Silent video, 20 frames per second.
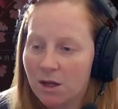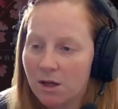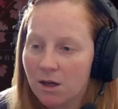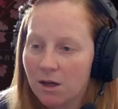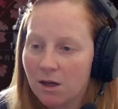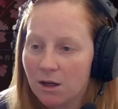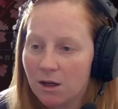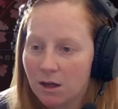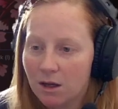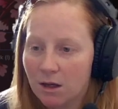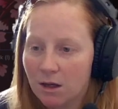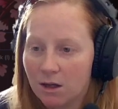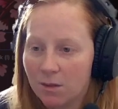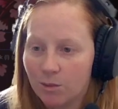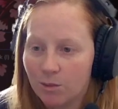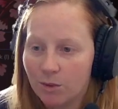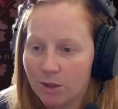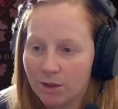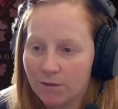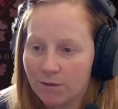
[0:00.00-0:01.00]

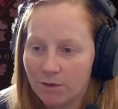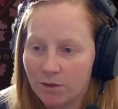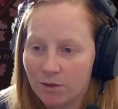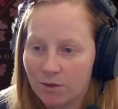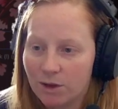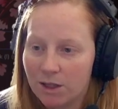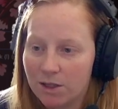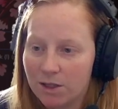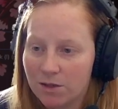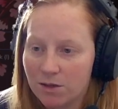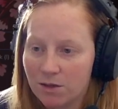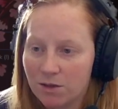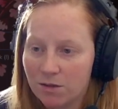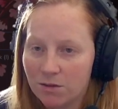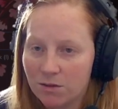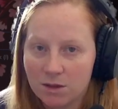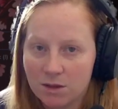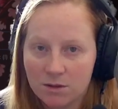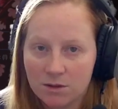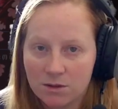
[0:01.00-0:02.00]
But if you want to, you
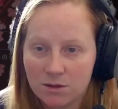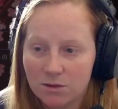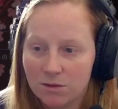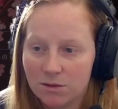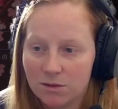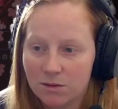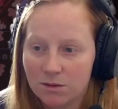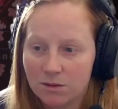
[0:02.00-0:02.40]
can do,